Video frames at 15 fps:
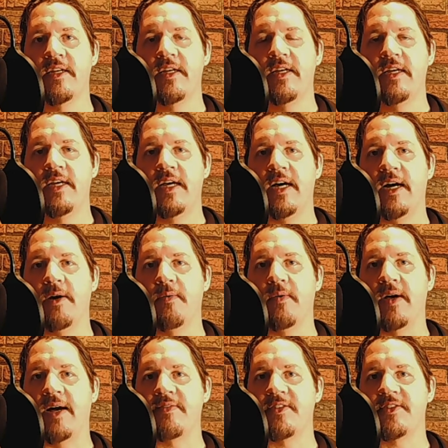We'll
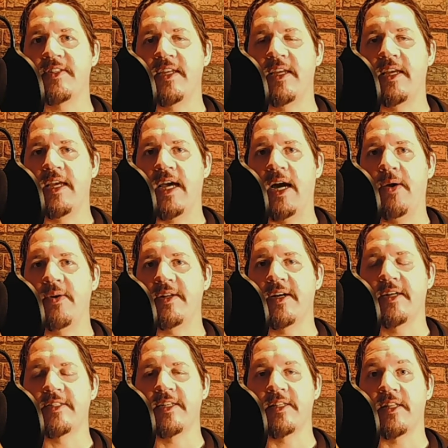have to see how he
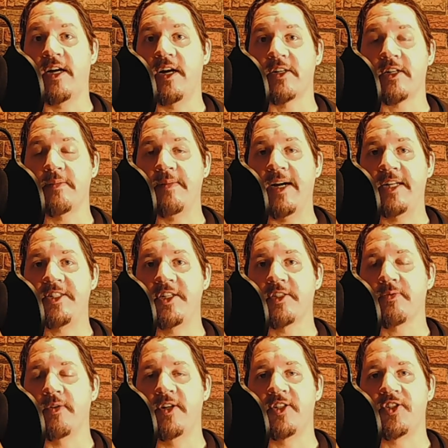does in longer matches
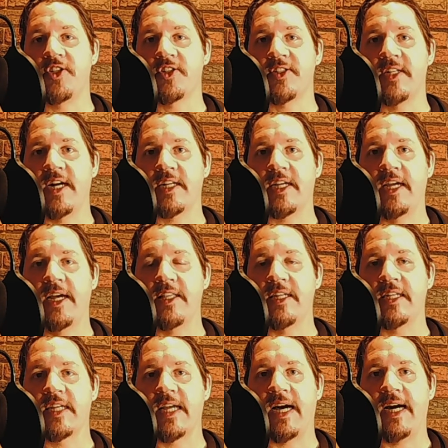where he's just not killing
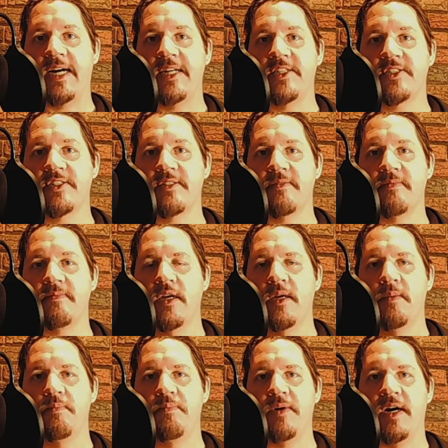guys.
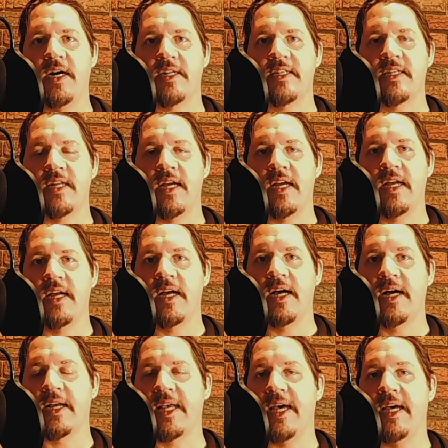But
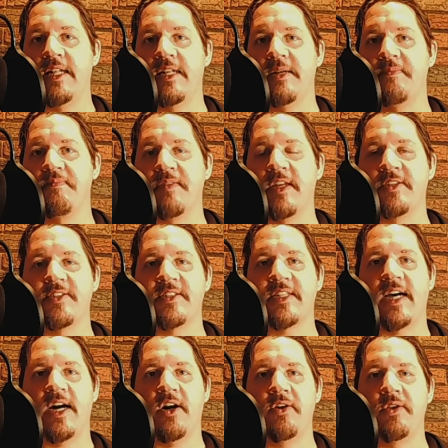again, this is
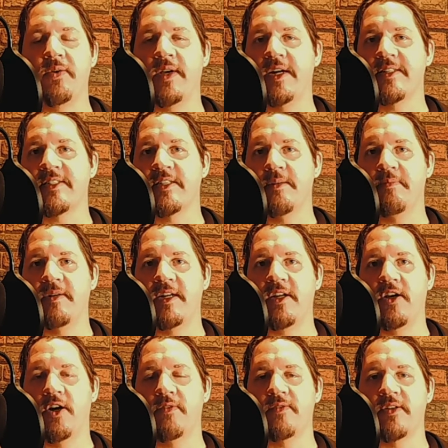how you get somebody
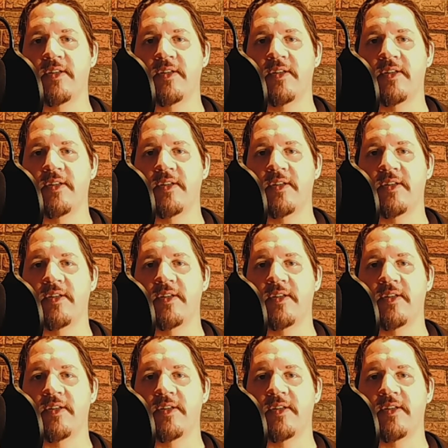over.